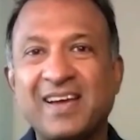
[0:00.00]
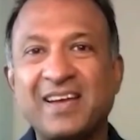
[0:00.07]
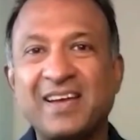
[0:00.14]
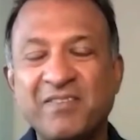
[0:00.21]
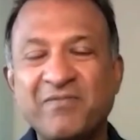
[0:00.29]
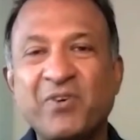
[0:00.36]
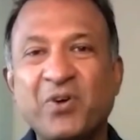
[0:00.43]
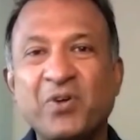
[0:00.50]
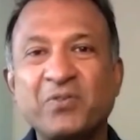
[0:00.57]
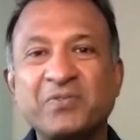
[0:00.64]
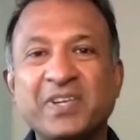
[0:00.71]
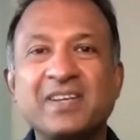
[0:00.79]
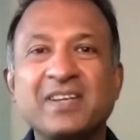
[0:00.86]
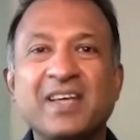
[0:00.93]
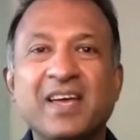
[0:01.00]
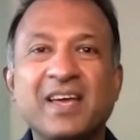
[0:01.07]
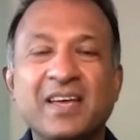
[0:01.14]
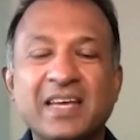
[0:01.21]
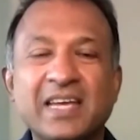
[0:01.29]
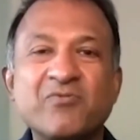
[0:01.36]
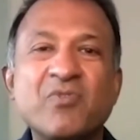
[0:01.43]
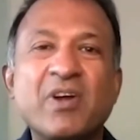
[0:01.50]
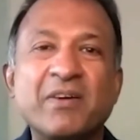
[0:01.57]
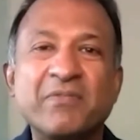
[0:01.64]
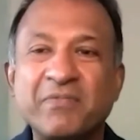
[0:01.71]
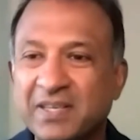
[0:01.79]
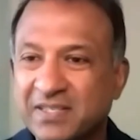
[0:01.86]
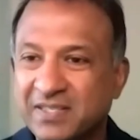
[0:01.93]
involved in
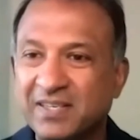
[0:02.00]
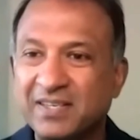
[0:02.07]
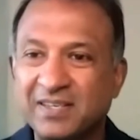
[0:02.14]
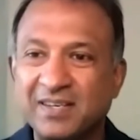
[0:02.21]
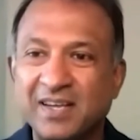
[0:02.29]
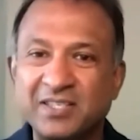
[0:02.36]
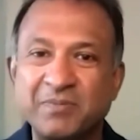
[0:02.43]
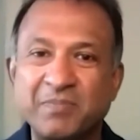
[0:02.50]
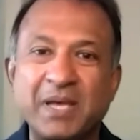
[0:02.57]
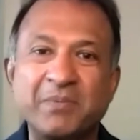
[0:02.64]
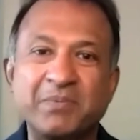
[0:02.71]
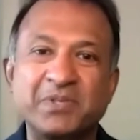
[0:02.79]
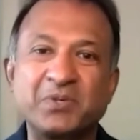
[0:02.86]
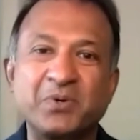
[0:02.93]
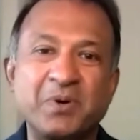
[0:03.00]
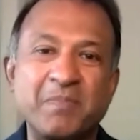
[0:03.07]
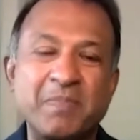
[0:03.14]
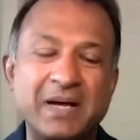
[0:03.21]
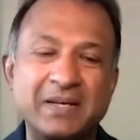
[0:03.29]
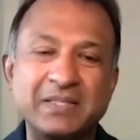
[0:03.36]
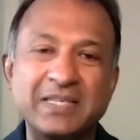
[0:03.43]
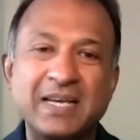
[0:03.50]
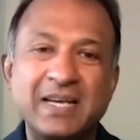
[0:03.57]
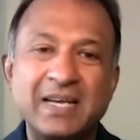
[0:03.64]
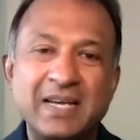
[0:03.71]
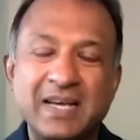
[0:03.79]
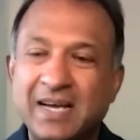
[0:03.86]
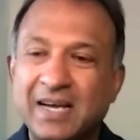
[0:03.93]
RAREfest and to be able to talk about
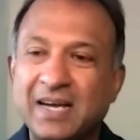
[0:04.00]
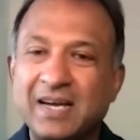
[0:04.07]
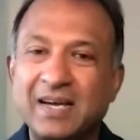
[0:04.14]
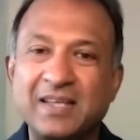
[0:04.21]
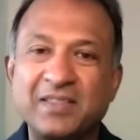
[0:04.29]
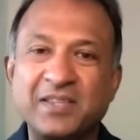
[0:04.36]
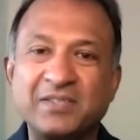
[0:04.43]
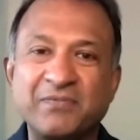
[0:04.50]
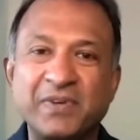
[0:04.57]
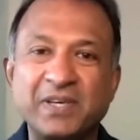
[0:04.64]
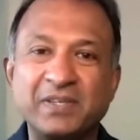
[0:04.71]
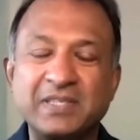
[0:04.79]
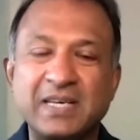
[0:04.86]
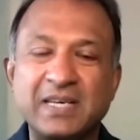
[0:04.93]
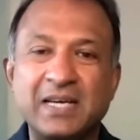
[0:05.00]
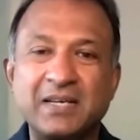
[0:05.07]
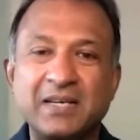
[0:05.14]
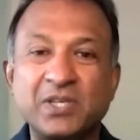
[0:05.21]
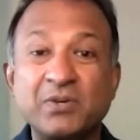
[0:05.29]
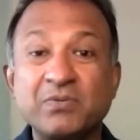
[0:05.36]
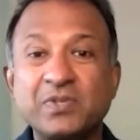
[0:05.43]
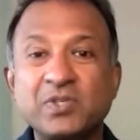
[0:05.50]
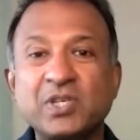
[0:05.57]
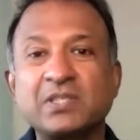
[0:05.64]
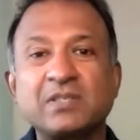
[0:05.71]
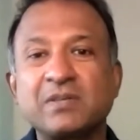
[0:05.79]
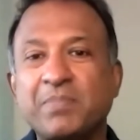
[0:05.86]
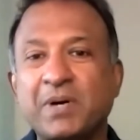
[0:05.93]
this field. So
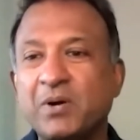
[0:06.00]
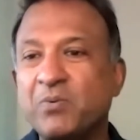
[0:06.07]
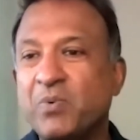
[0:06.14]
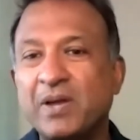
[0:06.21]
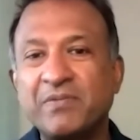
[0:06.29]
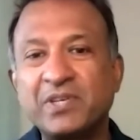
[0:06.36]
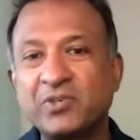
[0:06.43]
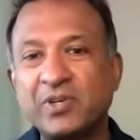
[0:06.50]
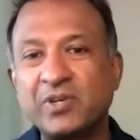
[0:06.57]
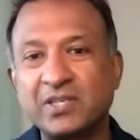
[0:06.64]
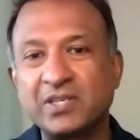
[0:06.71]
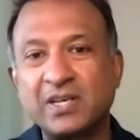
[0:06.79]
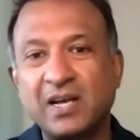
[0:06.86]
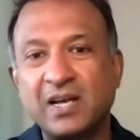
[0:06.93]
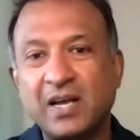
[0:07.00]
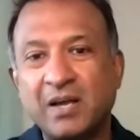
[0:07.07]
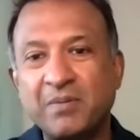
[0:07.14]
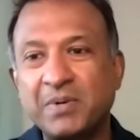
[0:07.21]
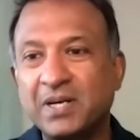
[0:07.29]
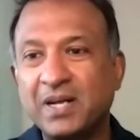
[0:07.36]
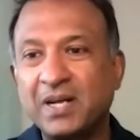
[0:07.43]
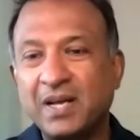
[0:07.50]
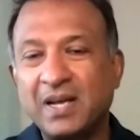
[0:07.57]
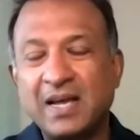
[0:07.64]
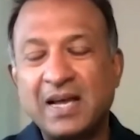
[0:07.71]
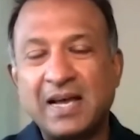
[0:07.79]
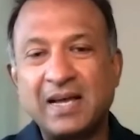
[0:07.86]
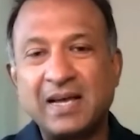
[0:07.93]
just by way of introduction, I'm
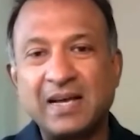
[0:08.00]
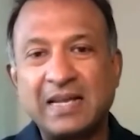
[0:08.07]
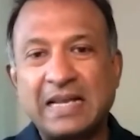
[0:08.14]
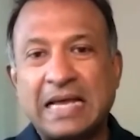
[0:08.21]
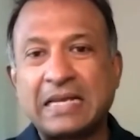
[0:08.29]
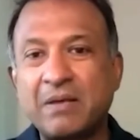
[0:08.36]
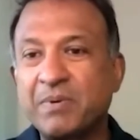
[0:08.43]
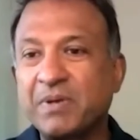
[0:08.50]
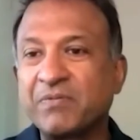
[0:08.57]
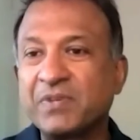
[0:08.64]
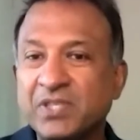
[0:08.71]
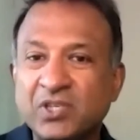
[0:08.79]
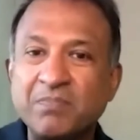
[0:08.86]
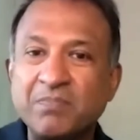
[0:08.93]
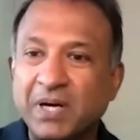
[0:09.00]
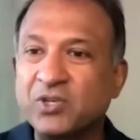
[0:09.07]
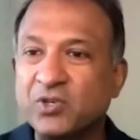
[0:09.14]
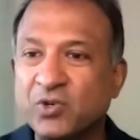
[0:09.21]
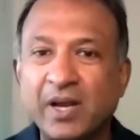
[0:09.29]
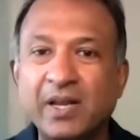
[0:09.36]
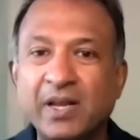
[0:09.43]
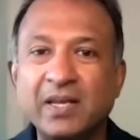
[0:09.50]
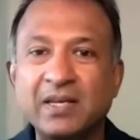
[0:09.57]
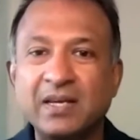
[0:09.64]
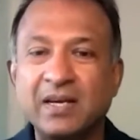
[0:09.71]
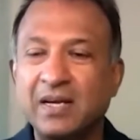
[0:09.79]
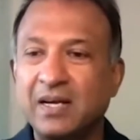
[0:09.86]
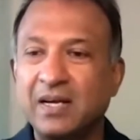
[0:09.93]
an academic physician by
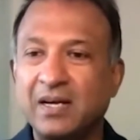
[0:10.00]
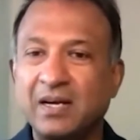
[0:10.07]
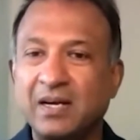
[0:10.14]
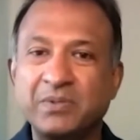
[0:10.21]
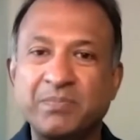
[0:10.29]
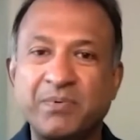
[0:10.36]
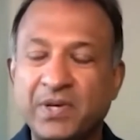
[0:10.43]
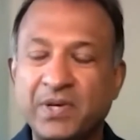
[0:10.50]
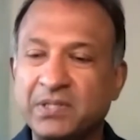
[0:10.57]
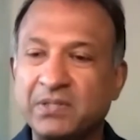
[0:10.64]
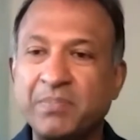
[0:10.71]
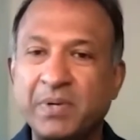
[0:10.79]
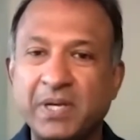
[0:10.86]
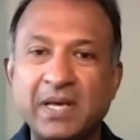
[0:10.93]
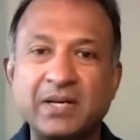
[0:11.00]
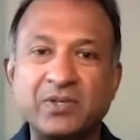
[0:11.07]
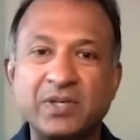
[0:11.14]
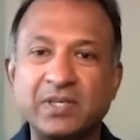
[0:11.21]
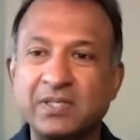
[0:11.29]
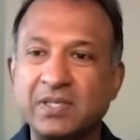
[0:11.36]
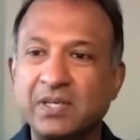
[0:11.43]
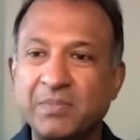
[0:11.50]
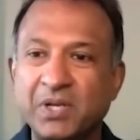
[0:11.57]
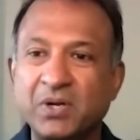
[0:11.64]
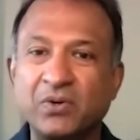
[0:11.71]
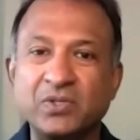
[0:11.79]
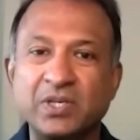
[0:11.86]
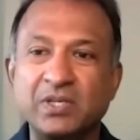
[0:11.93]
training. I was professor of pediatrics and
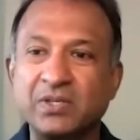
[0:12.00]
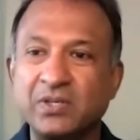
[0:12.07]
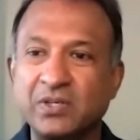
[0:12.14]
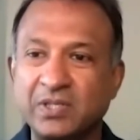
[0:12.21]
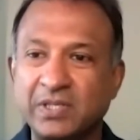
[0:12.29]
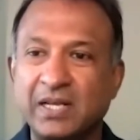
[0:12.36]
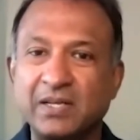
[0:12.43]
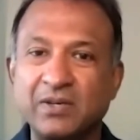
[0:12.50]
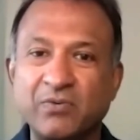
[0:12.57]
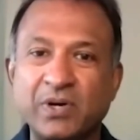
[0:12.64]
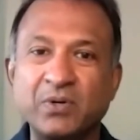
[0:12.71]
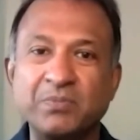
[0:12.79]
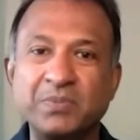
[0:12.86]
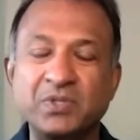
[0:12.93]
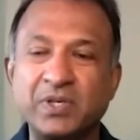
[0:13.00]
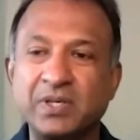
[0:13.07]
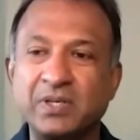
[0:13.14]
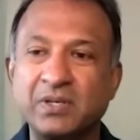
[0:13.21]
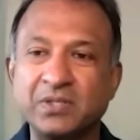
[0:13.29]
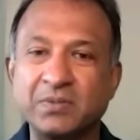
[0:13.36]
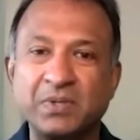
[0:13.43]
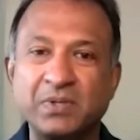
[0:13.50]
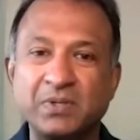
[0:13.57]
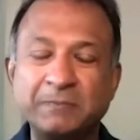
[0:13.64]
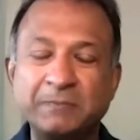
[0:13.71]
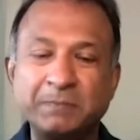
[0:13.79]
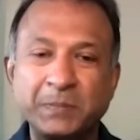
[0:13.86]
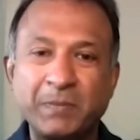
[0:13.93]
immunology at UCL in Great Ormond Street
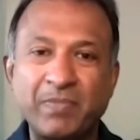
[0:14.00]
Hospital.